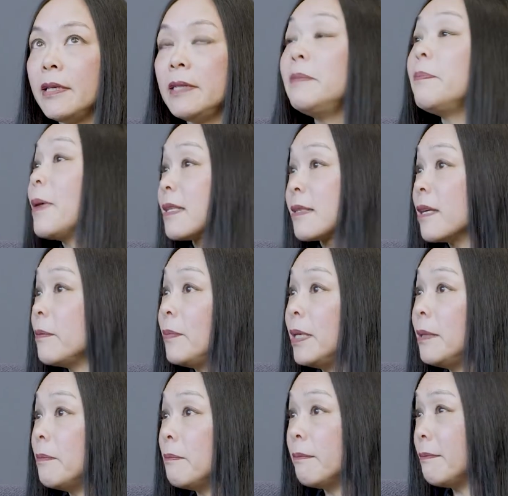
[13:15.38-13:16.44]
impacts can
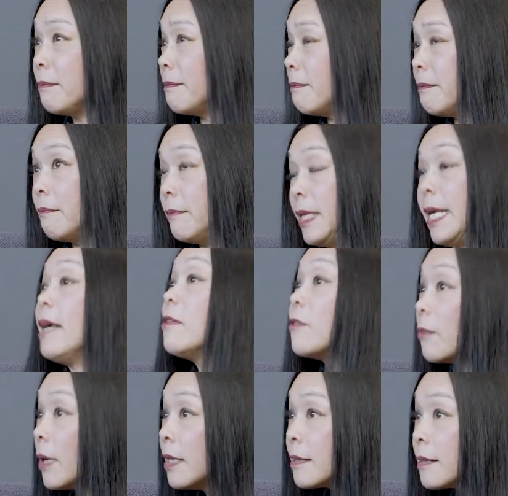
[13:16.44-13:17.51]
be
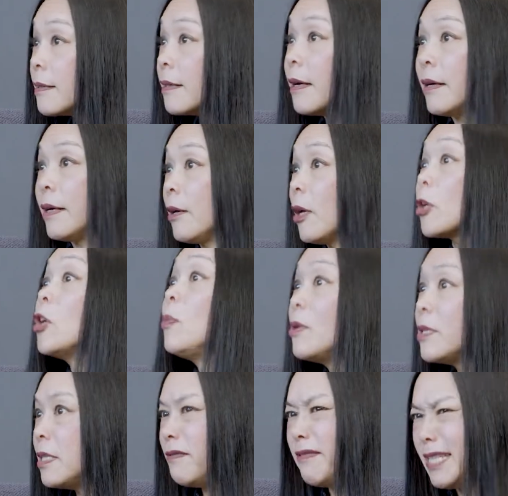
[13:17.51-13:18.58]
years, right?
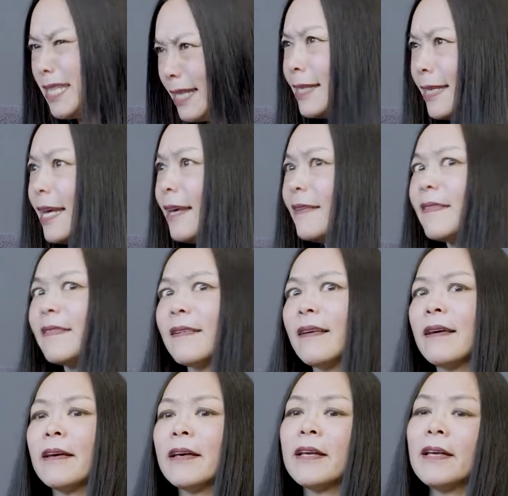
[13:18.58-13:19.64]
Cumulative years.
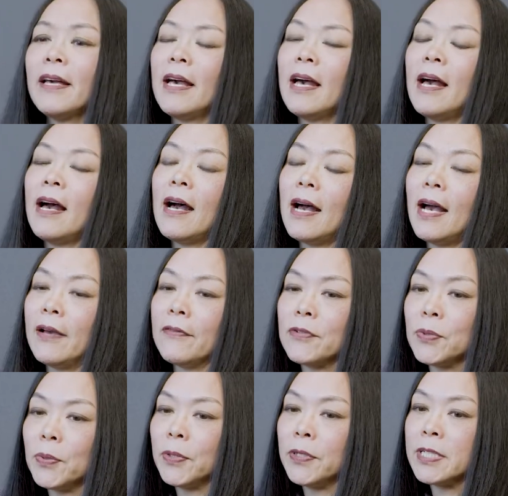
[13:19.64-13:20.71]

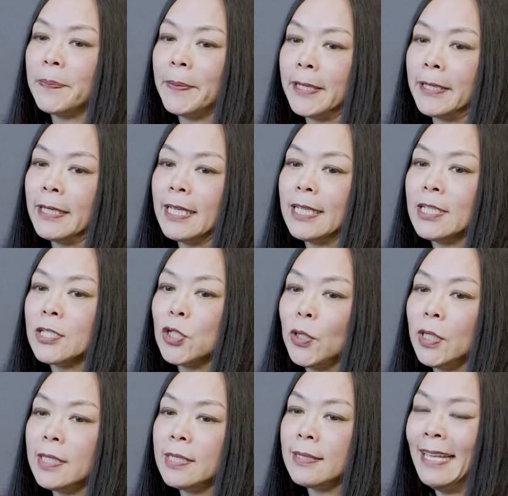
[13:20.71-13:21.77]
Afterwards, but
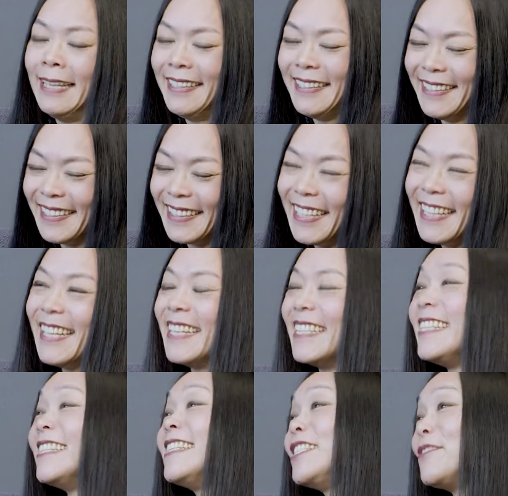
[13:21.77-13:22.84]
so
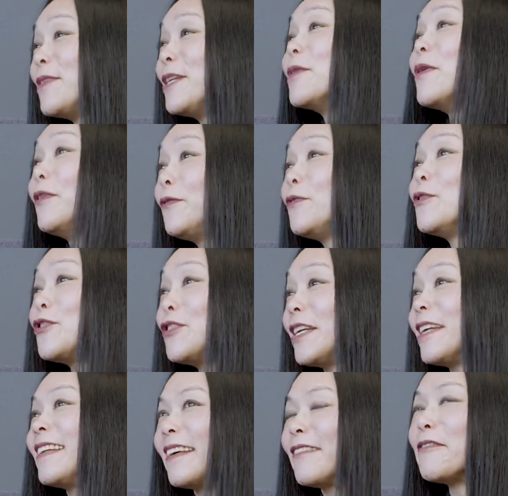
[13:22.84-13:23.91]
this is really
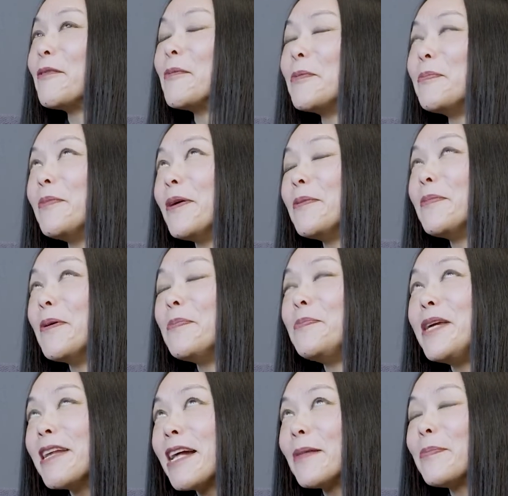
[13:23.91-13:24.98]
unfortunate that from a
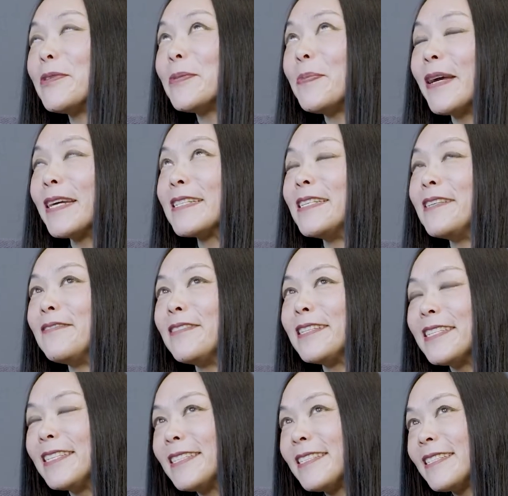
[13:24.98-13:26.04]
P&L perspective,
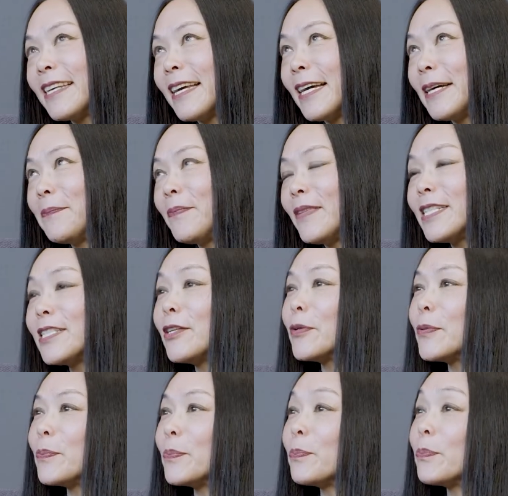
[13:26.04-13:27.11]
it's not